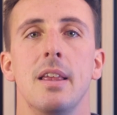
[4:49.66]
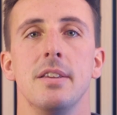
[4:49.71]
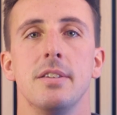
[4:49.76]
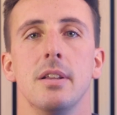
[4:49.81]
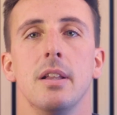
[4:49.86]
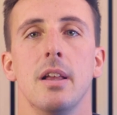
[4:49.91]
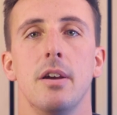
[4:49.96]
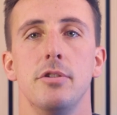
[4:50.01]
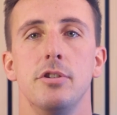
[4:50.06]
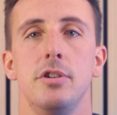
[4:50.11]

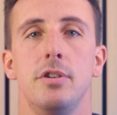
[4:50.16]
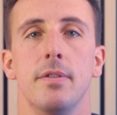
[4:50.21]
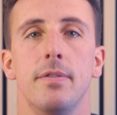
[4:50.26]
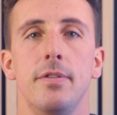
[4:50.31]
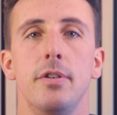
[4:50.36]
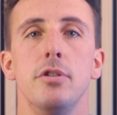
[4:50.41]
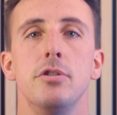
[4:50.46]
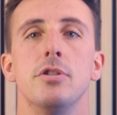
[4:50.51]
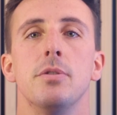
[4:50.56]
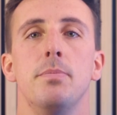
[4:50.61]
allows you to
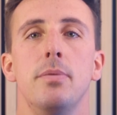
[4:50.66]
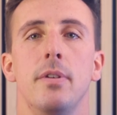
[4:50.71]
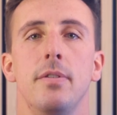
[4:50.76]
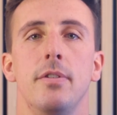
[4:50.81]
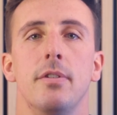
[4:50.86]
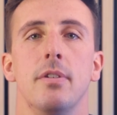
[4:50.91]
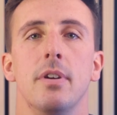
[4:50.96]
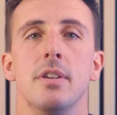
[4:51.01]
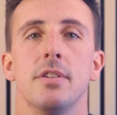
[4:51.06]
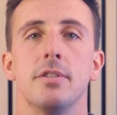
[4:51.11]
future-proof
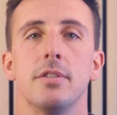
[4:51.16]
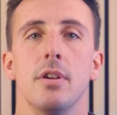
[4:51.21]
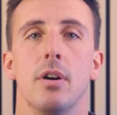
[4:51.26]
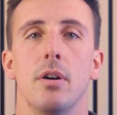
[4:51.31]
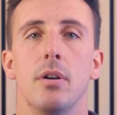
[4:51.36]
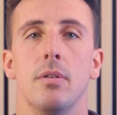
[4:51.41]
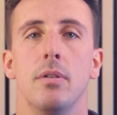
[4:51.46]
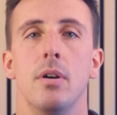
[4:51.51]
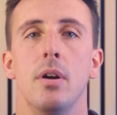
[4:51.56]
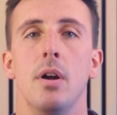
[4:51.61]
your
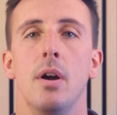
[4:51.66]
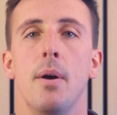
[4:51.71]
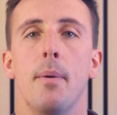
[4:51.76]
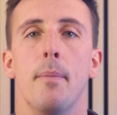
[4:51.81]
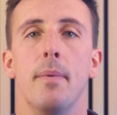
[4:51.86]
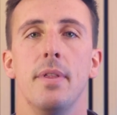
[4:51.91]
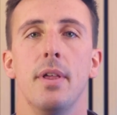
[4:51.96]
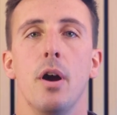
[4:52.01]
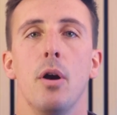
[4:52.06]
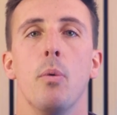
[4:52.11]
install
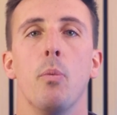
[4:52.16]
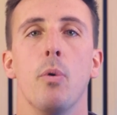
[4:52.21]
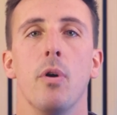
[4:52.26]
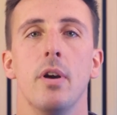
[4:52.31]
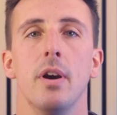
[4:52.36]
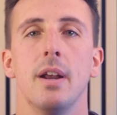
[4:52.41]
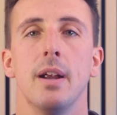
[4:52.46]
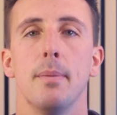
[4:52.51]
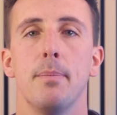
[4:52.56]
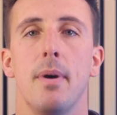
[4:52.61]
without
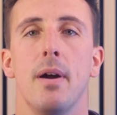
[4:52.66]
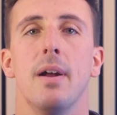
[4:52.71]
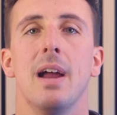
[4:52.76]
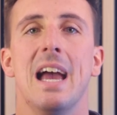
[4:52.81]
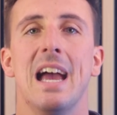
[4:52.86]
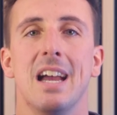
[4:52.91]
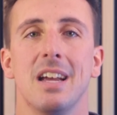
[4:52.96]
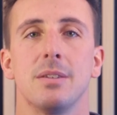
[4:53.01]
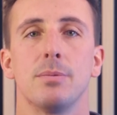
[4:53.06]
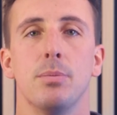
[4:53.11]
worrying about
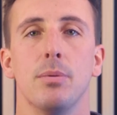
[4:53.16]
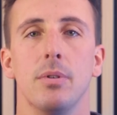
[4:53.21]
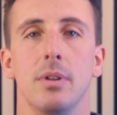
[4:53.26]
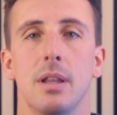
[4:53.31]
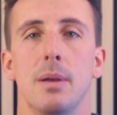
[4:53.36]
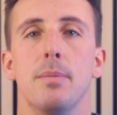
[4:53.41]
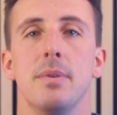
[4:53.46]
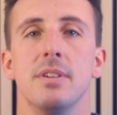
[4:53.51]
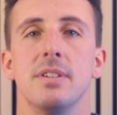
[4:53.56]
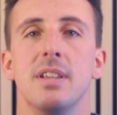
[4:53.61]
export
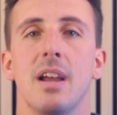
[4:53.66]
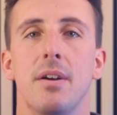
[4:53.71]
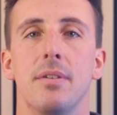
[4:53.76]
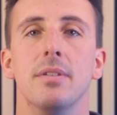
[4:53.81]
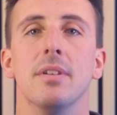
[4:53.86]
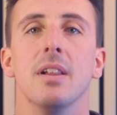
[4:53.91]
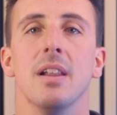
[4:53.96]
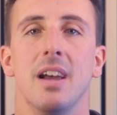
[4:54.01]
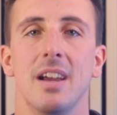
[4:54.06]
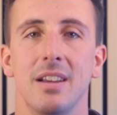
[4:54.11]
limits down the
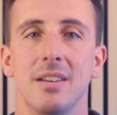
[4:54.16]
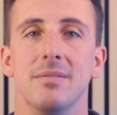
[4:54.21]
line.